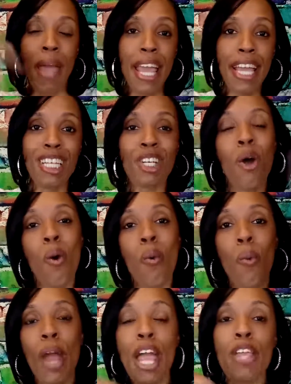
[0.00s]
page
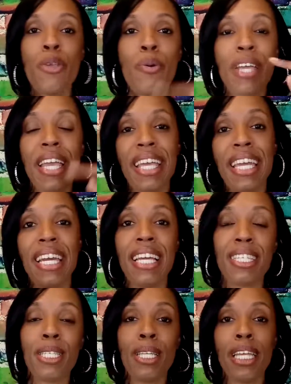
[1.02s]
where you can get
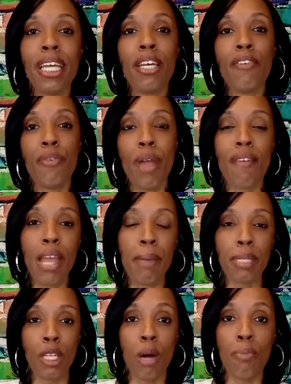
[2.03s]
it instantly. And if you have
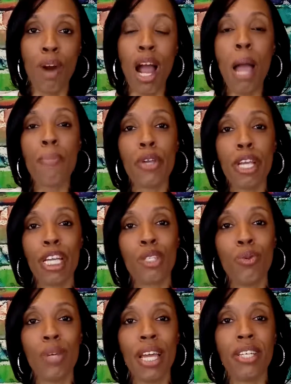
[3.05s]
Amazon Prime, you can
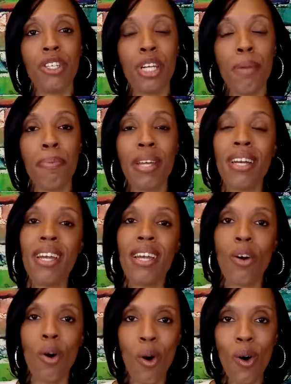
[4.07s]
get 2 days shipping,
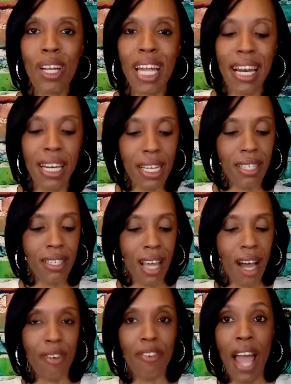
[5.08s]
all that good
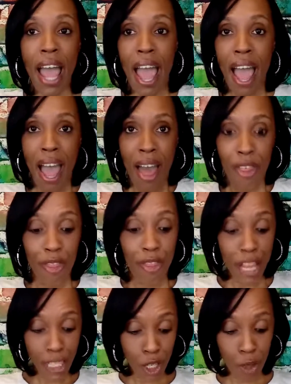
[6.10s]
stuff.
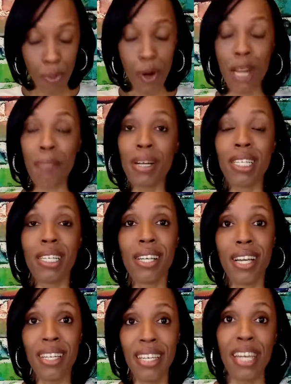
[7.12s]
This is pretty much a
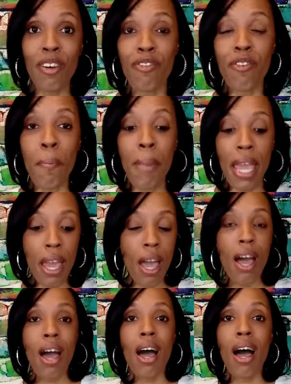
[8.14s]
done deal for
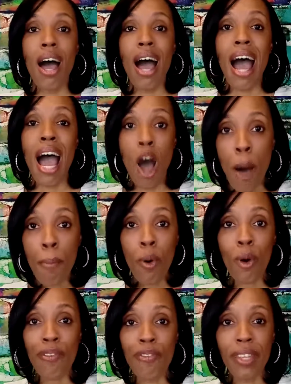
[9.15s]
me.
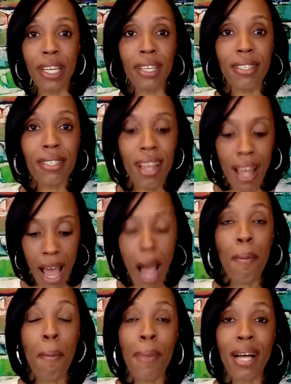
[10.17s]
I'm off this.
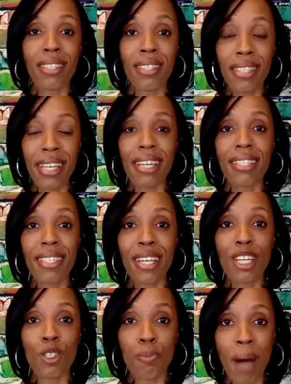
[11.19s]
I'm about to dig
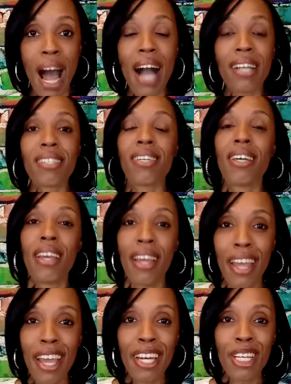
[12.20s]
into this box
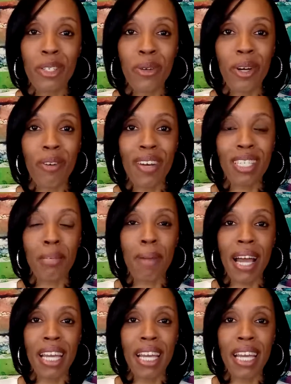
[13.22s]
and enjoy the rest of